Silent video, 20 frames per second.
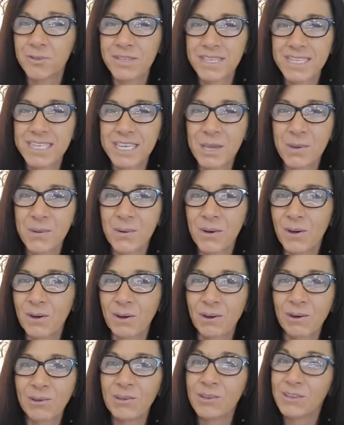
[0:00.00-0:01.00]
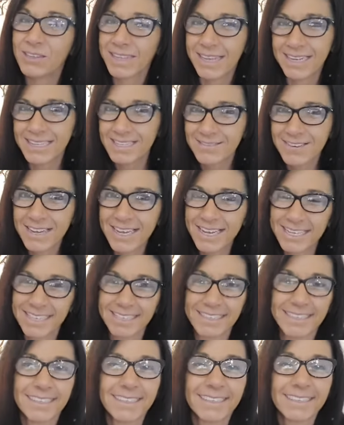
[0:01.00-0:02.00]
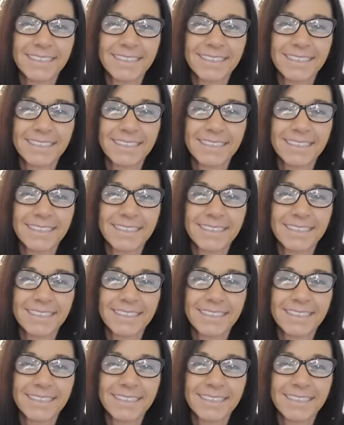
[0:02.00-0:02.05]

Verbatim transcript: will see you all next week.